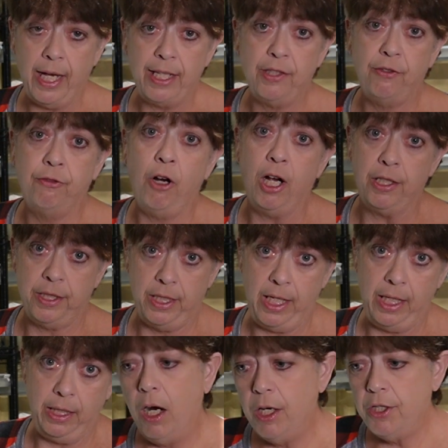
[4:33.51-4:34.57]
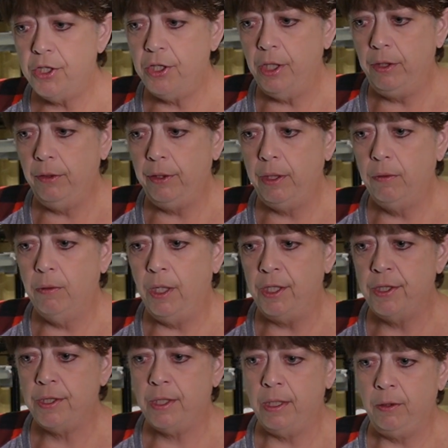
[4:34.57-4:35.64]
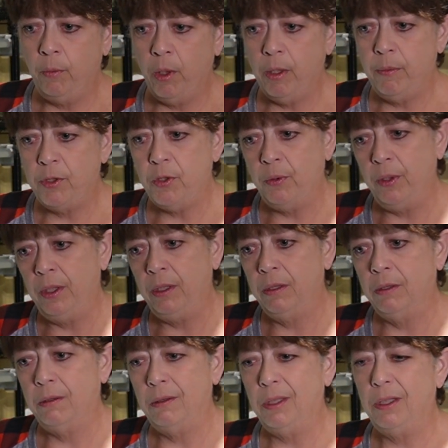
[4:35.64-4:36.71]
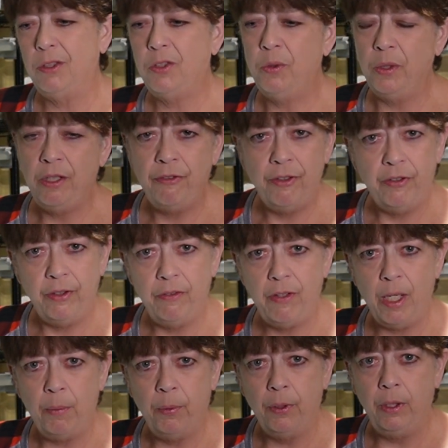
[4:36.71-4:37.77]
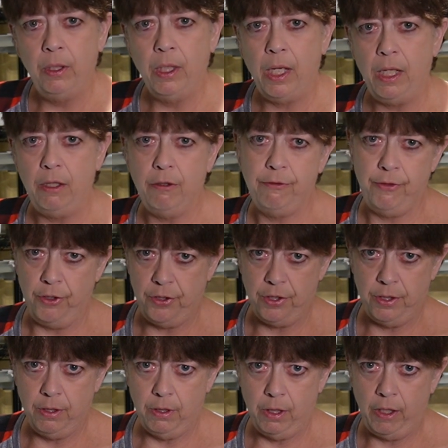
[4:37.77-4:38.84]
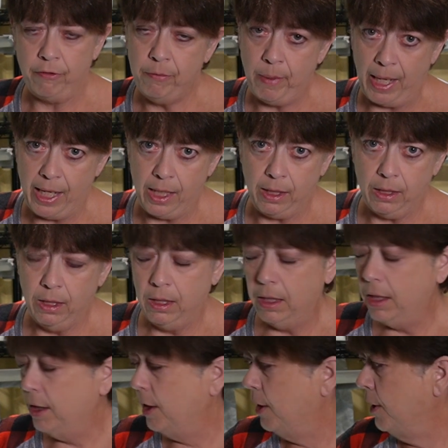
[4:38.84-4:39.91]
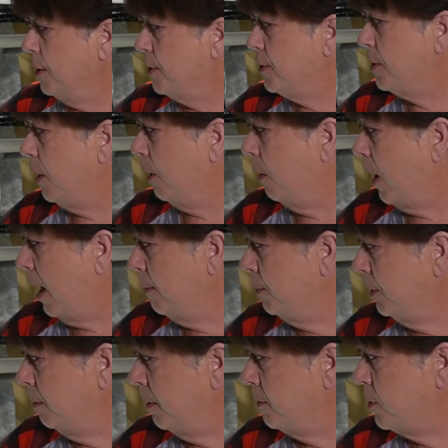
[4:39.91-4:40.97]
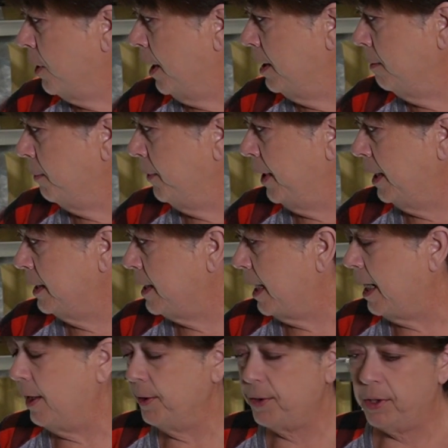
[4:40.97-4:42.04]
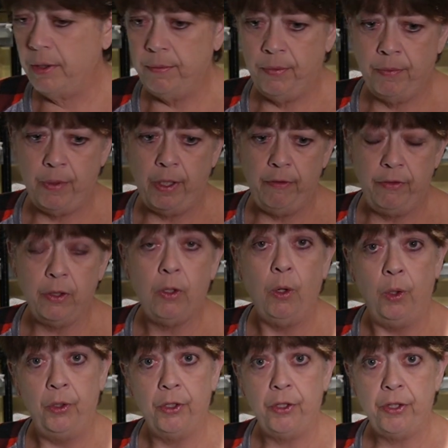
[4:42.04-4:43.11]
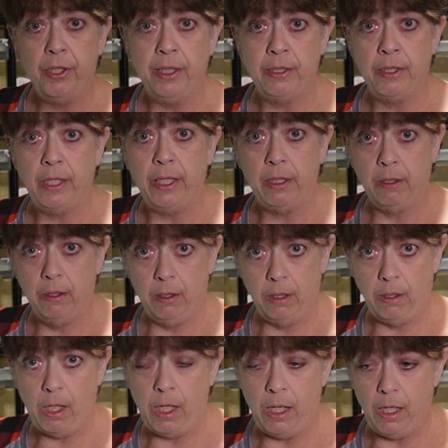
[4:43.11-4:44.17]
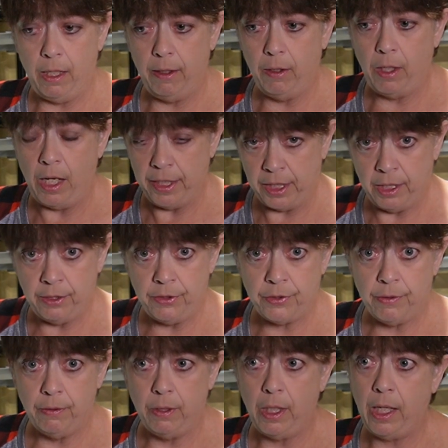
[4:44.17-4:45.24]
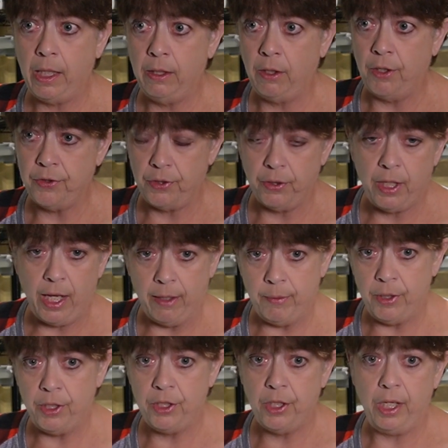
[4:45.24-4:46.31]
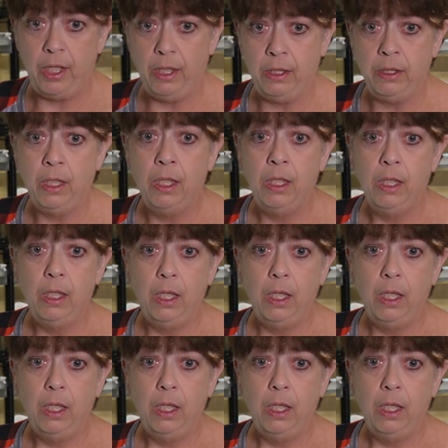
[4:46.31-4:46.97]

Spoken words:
last frost date. Ours generally runs anywhere between the 25th of April and the 1st of May. So I'm going to be trying to plant out some of the colder things like onions and also cabbage and